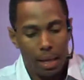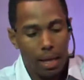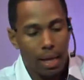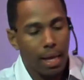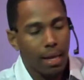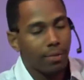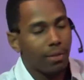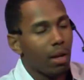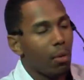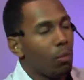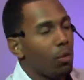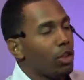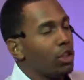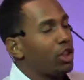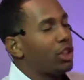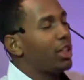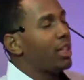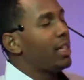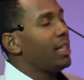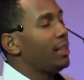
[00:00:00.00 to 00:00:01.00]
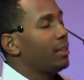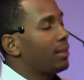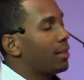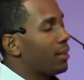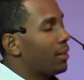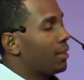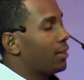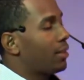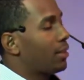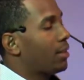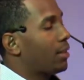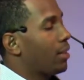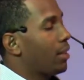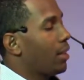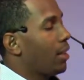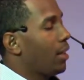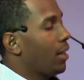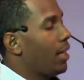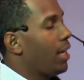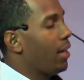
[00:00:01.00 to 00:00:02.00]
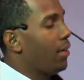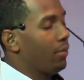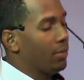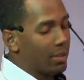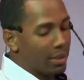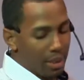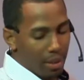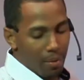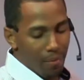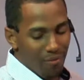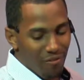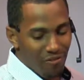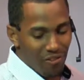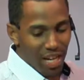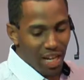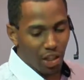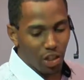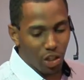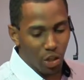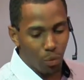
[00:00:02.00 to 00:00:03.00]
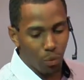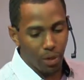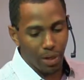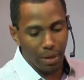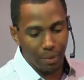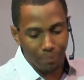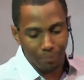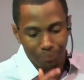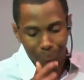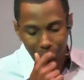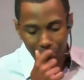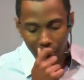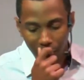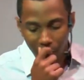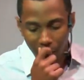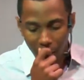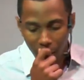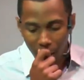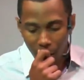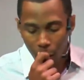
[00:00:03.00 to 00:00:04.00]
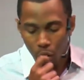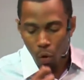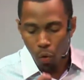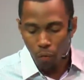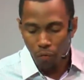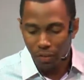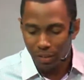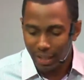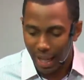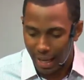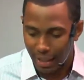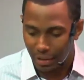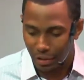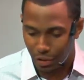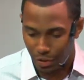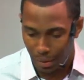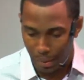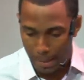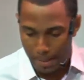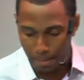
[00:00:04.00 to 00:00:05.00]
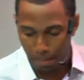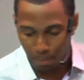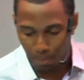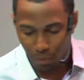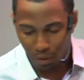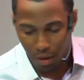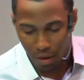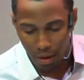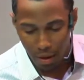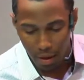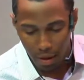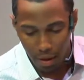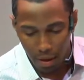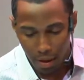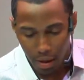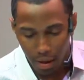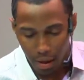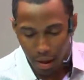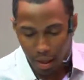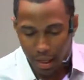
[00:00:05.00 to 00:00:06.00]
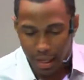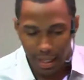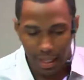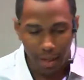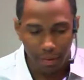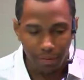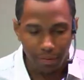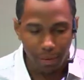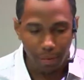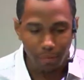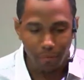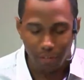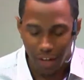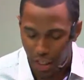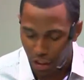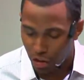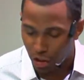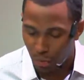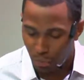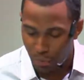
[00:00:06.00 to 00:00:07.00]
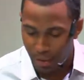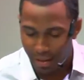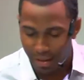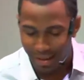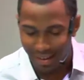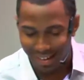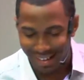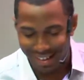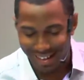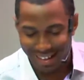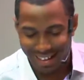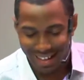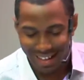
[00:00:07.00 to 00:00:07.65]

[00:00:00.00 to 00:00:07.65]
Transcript: is that with Jesus gives them victory over danger. He gives them victory